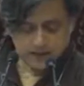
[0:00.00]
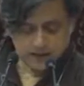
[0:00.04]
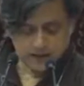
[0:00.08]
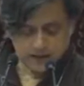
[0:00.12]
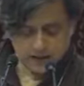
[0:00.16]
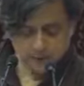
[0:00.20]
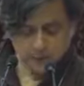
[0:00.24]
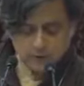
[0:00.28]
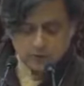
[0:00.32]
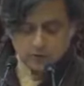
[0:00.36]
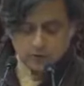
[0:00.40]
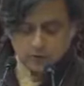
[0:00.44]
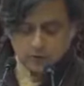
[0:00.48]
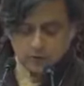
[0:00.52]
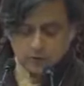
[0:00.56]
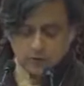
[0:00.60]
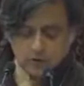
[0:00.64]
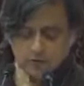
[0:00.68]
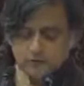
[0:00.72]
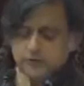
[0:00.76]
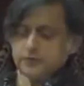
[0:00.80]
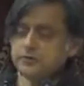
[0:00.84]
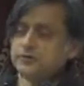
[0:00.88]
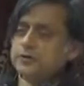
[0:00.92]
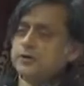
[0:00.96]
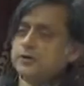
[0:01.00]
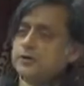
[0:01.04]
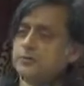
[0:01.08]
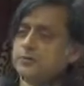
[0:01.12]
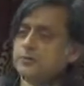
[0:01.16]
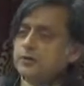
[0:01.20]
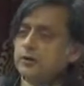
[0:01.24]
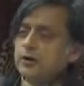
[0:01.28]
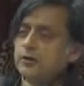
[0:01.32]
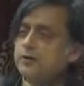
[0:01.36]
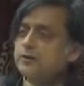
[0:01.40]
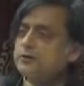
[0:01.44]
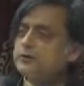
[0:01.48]
It would call for the
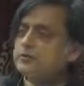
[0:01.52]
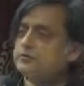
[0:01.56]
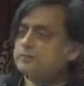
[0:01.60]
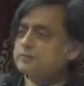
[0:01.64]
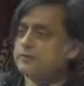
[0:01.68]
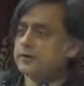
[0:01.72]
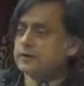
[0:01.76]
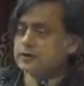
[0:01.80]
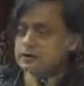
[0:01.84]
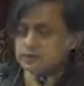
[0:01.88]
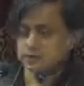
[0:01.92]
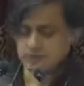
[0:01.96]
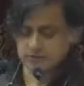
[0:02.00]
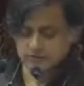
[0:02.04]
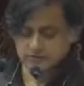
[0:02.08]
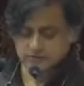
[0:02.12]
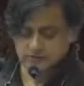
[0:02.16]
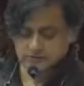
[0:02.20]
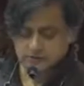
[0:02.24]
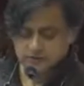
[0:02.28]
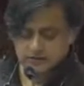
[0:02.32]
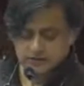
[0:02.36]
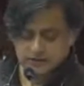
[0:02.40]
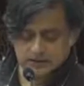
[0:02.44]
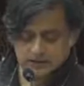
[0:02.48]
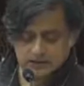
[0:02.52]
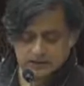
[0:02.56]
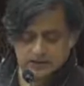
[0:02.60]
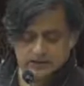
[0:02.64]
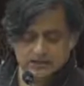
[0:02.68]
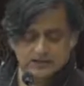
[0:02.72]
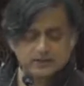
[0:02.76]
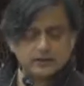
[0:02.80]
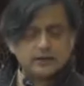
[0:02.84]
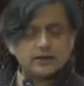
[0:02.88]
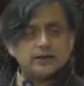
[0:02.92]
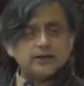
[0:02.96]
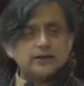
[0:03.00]
deployment of persuasive
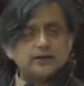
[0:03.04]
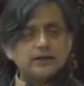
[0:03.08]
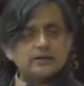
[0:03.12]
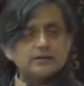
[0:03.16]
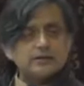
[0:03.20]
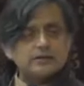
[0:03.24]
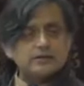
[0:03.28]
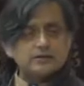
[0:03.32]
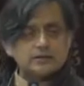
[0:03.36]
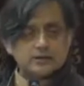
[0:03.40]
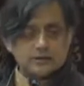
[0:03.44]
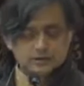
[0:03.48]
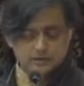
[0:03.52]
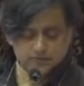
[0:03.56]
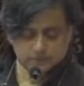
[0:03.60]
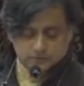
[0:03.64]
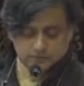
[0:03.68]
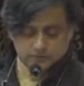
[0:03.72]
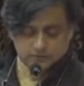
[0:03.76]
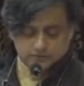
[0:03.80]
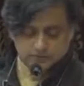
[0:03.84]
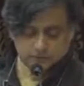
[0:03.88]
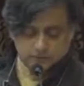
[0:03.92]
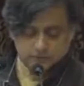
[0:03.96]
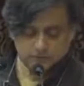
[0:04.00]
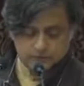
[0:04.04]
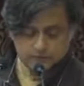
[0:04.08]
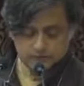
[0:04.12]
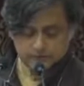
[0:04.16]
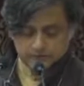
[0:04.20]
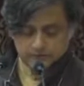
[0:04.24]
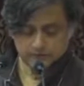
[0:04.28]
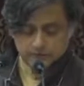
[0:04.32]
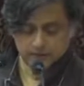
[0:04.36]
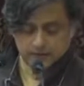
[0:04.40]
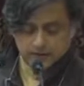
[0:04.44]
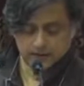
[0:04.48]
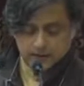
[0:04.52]
skills to get legislation through,
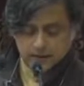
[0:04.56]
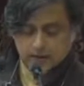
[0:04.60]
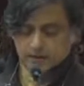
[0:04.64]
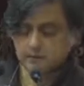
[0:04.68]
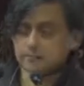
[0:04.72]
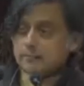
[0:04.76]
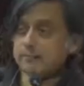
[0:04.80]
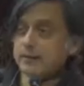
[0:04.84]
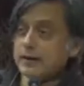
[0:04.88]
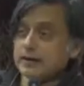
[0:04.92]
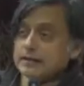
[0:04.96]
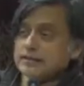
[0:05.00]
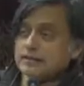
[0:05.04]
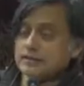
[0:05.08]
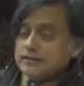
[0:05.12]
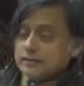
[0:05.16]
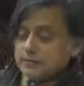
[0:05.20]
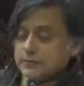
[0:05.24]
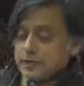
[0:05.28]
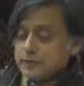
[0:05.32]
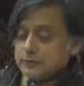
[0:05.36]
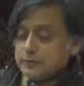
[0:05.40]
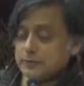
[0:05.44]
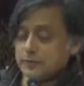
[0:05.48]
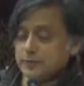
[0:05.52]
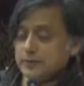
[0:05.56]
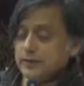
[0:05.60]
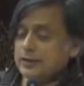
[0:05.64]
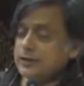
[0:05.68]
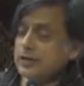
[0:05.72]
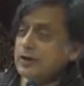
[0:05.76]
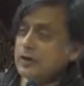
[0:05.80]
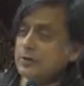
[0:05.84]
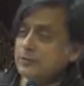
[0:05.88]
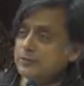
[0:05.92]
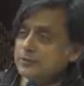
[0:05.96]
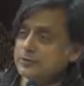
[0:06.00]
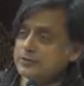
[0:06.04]
but that would be the
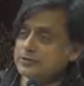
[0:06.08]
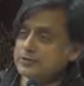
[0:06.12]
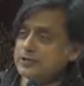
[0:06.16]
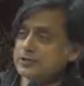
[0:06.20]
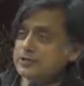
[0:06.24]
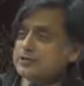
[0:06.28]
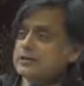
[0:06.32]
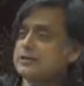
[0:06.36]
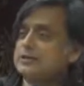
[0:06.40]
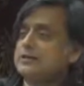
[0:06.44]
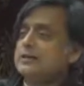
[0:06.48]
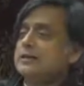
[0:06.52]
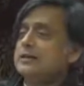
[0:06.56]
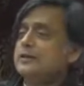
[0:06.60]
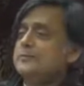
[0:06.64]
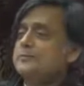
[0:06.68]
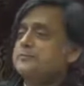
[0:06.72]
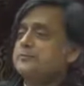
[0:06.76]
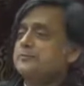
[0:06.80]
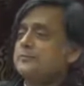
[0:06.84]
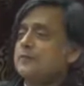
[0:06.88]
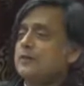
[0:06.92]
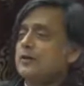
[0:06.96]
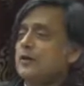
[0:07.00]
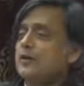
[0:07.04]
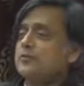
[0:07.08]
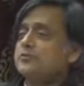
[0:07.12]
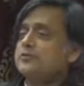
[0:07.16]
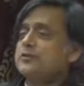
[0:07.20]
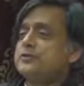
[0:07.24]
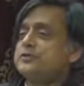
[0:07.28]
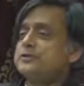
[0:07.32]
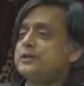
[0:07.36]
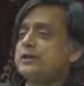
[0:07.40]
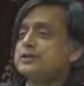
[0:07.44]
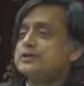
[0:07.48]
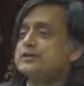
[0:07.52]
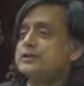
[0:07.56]
opposite of
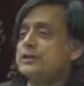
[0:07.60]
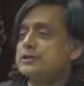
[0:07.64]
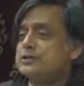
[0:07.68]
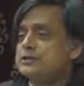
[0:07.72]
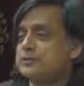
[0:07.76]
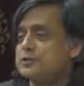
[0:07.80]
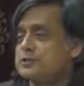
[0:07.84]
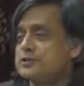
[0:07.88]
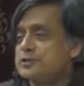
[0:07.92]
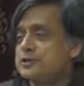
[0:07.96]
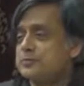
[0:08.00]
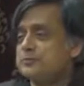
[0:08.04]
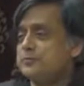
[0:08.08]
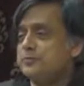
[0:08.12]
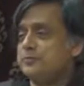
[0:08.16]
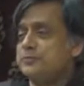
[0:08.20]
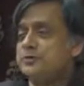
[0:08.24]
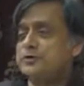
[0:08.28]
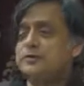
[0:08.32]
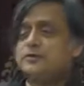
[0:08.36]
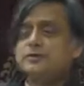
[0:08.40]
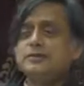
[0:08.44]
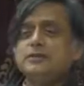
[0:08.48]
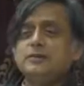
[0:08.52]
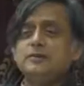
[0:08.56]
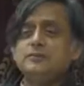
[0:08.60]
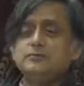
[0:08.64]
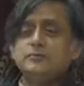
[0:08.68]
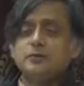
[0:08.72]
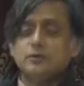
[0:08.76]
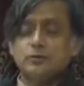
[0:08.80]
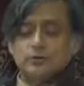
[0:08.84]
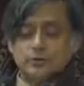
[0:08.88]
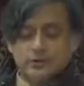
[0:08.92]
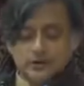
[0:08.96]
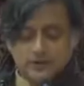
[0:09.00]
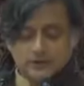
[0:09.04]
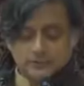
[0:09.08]
the dictatorship or the
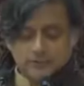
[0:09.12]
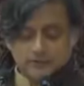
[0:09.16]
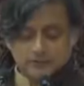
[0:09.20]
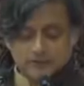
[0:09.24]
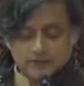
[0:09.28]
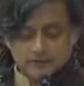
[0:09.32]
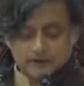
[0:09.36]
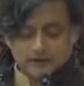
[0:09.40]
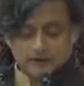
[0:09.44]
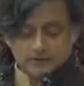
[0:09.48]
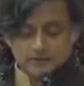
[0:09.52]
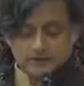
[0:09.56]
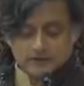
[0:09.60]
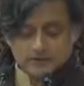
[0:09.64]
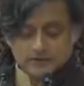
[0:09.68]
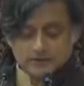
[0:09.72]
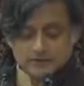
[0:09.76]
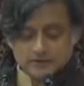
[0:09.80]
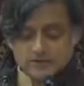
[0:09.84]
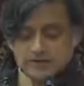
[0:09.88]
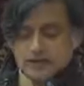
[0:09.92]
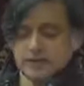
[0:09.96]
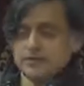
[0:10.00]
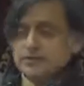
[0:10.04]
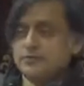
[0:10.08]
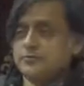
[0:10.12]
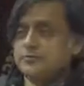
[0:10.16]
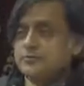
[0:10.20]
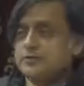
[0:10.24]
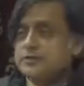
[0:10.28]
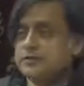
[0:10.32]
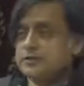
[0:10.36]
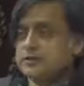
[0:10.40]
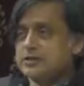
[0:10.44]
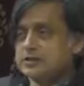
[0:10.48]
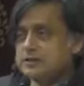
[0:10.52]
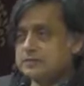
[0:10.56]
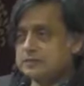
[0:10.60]
steamroller that critics of the
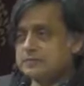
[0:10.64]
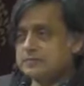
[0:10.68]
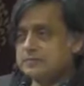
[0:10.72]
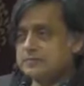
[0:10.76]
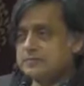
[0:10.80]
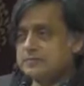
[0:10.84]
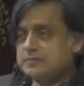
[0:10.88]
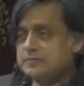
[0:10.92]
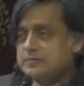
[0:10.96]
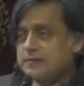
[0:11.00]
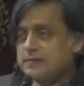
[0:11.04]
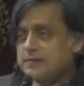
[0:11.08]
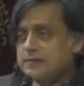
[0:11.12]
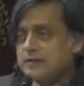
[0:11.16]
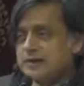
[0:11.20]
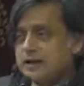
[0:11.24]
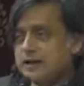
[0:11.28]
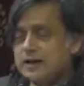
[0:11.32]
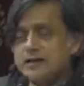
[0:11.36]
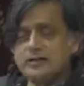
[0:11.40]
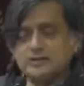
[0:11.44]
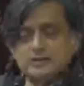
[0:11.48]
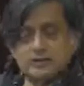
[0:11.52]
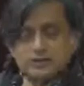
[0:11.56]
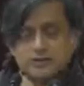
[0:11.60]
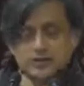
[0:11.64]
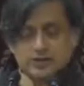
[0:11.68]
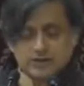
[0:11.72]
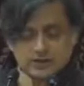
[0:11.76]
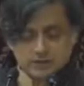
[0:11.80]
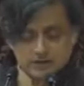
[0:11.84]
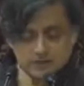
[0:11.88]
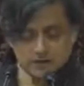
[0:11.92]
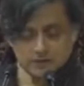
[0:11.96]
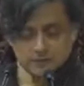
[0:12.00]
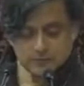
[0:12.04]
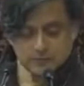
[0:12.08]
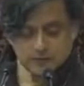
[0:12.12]
system are
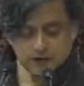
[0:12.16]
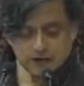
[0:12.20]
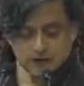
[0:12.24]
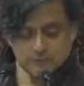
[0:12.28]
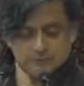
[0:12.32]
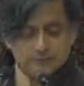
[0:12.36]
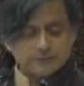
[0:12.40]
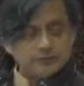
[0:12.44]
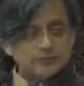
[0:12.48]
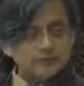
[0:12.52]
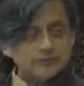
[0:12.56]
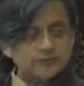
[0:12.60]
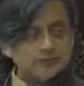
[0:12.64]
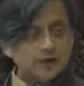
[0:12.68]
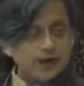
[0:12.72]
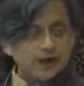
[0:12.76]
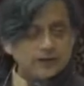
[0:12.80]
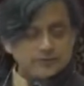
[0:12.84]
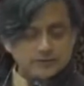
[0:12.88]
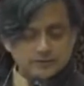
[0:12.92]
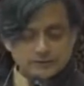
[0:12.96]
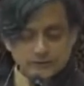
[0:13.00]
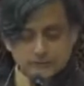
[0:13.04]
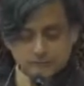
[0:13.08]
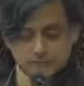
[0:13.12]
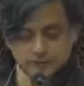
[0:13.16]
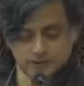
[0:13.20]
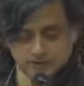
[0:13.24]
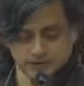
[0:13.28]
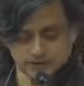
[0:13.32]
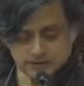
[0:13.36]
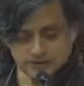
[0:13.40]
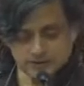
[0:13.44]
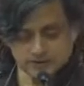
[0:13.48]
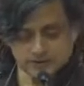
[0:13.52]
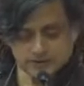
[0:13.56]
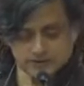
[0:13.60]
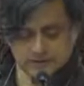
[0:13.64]
suggesting would happen under a
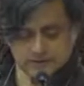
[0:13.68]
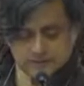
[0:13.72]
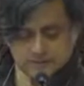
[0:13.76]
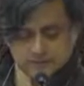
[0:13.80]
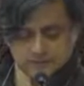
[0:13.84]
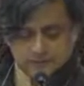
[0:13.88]
president.